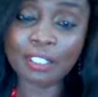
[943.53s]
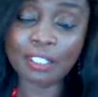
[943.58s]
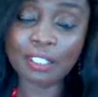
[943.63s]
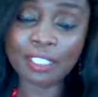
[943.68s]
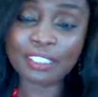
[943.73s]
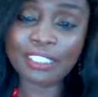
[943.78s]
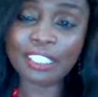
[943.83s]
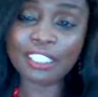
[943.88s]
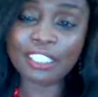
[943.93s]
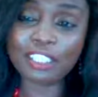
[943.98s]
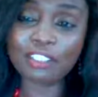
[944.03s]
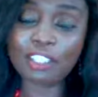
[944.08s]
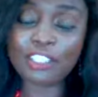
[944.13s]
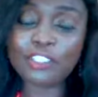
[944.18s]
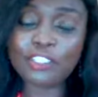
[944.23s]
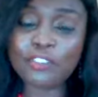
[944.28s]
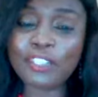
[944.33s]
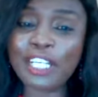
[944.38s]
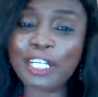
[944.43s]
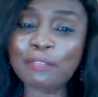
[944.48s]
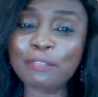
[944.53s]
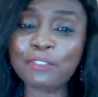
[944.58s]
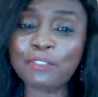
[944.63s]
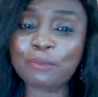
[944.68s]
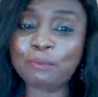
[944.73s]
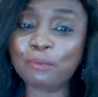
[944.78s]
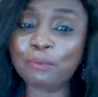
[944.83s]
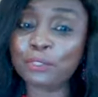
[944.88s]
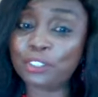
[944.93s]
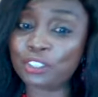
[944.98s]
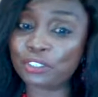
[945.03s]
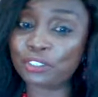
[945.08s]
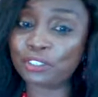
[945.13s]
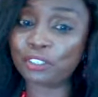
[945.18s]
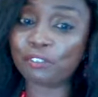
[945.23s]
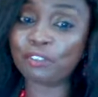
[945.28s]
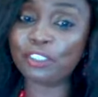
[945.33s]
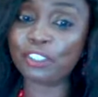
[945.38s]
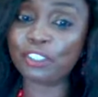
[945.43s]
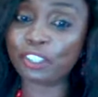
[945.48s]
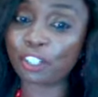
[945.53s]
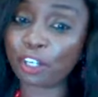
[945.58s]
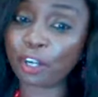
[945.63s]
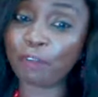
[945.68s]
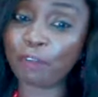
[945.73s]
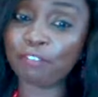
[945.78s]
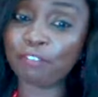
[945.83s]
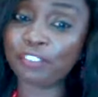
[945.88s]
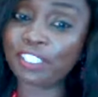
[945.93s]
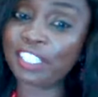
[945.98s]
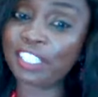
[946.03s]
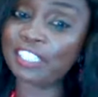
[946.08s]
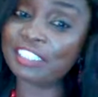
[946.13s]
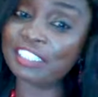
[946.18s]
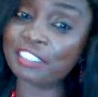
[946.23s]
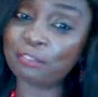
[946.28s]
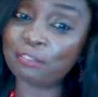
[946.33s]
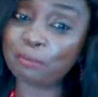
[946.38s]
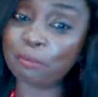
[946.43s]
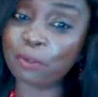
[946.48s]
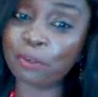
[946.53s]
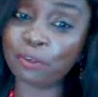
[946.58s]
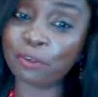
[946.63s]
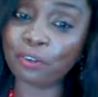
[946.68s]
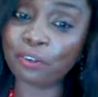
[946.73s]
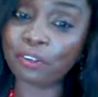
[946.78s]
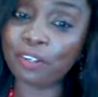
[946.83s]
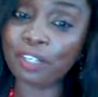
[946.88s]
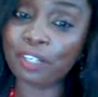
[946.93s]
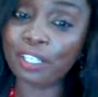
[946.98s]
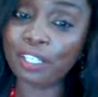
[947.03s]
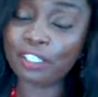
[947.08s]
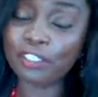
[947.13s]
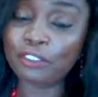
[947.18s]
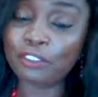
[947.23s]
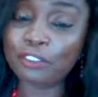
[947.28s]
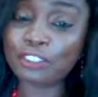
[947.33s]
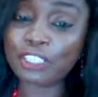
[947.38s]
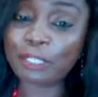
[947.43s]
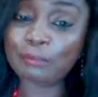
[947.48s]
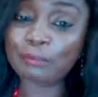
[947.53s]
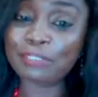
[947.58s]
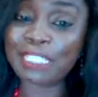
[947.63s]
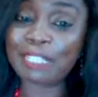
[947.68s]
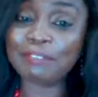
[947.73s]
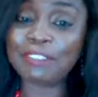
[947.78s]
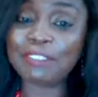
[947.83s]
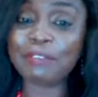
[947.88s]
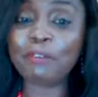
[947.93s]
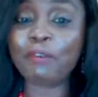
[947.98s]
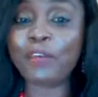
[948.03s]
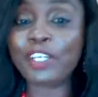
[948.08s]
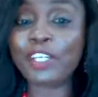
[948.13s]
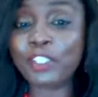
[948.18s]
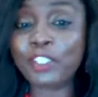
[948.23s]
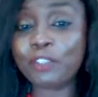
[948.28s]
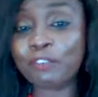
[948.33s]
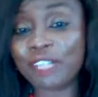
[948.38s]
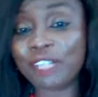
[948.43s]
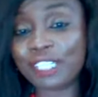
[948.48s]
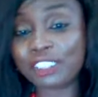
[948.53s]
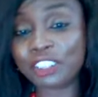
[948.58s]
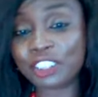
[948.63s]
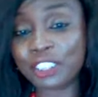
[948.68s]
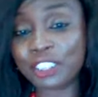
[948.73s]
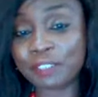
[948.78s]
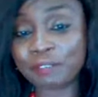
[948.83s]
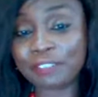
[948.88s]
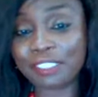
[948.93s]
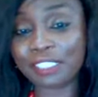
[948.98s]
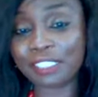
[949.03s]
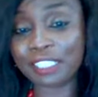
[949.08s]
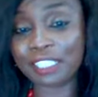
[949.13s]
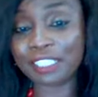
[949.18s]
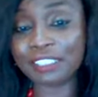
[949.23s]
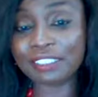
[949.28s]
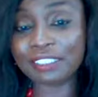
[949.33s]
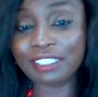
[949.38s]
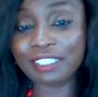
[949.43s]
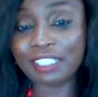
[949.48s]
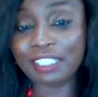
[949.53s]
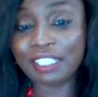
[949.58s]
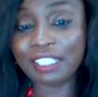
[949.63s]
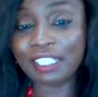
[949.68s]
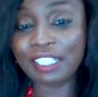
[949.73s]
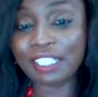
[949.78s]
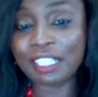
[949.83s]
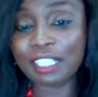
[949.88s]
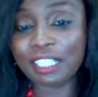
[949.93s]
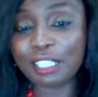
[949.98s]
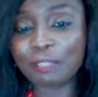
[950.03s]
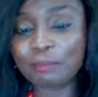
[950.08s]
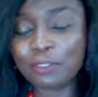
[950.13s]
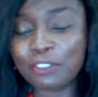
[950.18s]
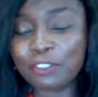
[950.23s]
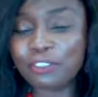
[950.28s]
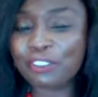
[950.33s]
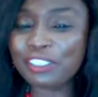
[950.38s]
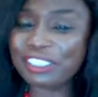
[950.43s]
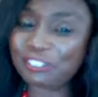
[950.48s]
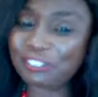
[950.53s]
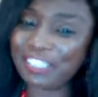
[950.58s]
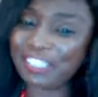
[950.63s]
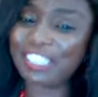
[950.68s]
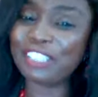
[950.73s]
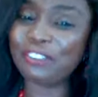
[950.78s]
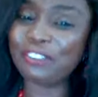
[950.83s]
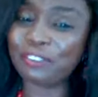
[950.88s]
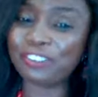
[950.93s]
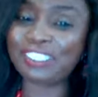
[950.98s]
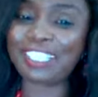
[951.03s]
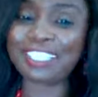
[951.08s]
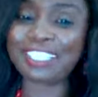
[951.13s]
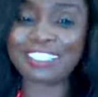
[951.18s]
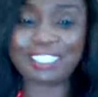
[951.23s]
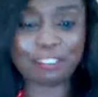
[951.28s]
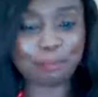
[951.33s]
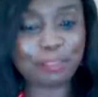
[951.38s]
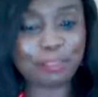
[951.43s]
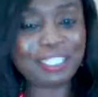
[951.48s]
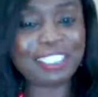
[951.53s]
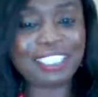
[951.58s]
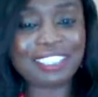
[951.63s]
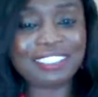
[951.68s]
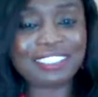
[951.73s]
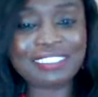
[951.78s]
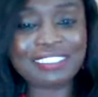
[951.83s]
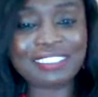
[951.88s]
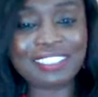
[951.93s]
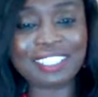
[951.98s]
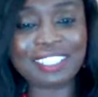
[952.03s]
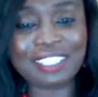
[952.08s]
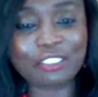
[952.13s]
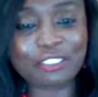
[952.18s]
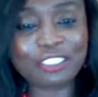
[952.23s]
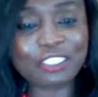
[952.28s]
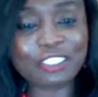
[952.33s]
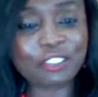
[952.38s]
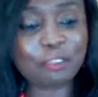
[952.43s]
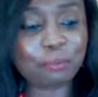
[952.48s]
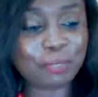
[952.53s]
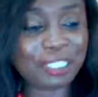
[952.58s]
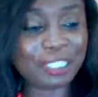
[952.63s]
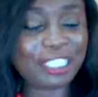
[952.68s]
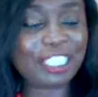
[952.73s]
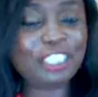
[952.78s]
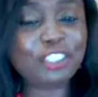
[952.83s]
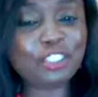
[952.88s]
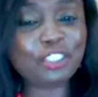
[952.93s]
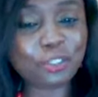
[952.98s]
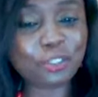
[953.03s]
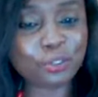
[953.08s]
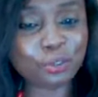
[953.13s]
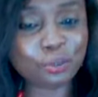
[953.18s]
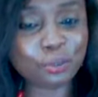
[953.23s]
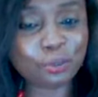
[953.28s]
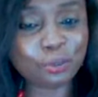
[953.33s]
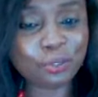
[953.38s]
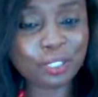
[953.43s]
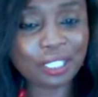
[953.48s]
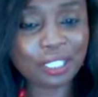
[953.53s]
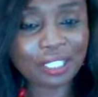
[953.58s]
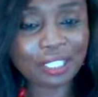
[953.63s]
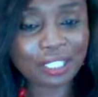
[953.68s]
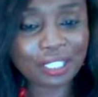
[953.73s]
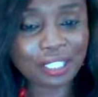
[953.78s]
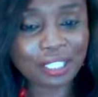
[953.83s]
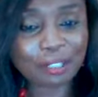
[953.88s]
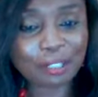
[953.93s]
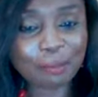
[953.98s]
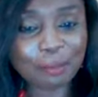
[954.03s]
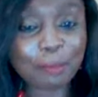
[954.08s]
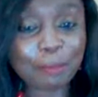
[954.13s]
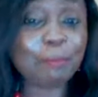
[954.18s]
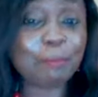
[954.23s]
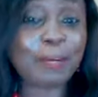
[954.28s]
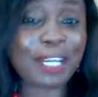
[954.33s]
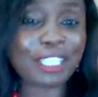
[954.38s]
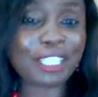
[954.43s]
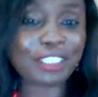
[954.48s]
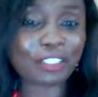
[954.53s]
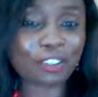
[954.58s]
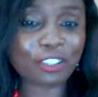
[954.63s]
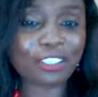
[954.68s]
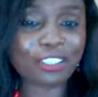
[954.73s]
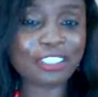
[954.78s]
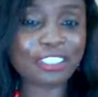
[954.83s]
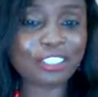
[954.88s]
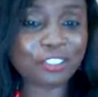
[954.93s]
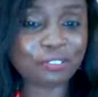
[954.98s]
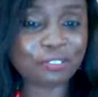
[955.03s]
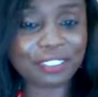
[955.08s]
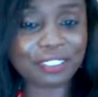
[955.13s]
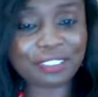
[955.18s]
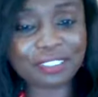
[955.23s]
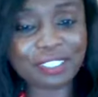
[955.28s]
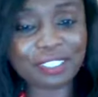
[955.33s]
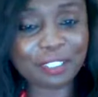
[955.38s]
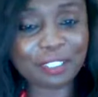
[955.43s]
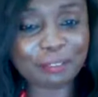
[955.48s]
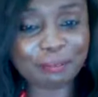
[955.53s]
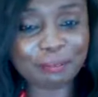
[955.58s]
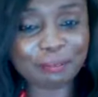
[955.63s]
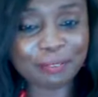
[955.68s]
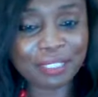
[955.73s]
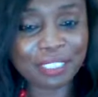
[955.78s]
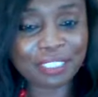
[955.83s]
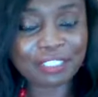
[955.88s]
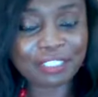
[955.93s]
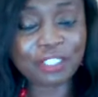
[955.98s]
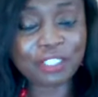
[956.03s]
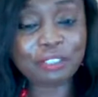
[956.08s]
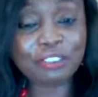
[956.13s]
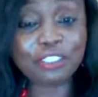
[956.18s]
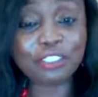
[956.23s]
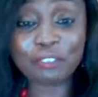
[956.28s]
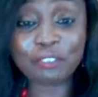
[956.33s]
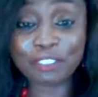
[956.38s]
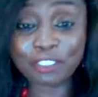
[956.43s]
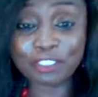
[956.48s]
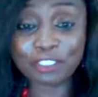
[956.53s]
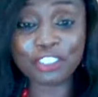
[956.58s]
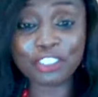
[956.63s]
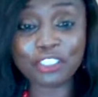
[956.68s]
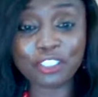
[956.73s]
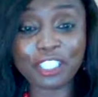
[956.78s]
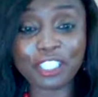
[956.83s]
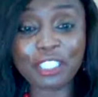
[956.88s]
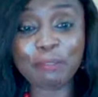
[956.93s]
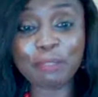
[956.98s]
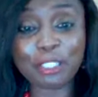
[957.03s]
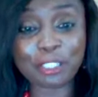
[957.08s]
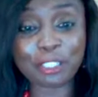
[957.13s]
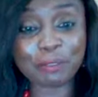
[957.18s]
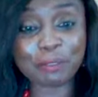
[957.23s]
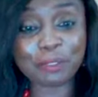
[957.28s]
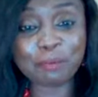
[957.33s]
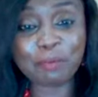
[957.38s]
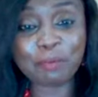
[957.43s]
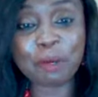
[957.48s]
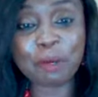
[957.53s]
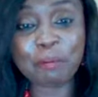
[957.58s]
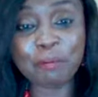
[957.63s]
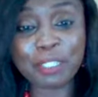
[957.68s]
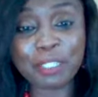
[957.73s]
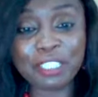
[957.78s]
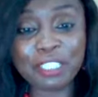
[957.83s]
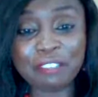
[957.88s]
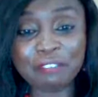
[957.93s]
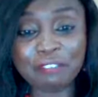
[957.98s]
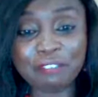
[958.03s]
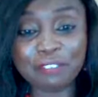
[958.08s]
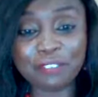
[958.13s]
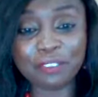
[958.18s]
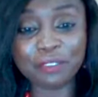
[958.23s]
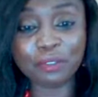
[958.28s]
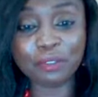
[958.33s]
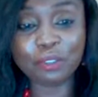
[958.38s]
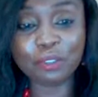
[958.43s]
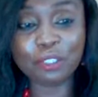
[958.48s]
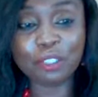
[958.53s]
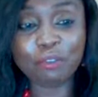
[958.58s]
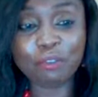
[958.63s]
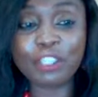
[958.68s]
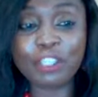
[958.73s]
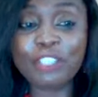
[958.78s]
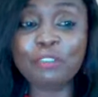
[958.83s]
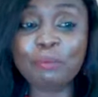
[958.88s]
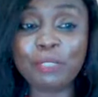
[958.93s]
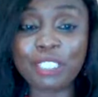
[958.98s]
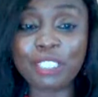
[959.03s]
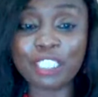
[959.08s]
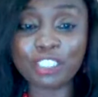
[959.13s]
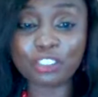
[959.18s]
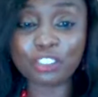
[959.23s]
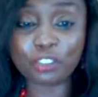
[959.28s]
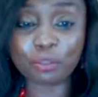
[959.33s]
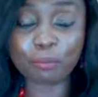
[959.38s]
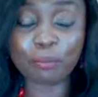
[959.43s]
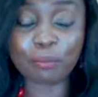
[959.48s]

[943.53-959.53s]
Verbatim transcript: And then it also helps to boost even your confidence the more. You know, sometimes even when you've achieved things, um, you don't really know that they mean anything until you begin to uh, impact others with them. So even your journey becomes more meaningful when you begin to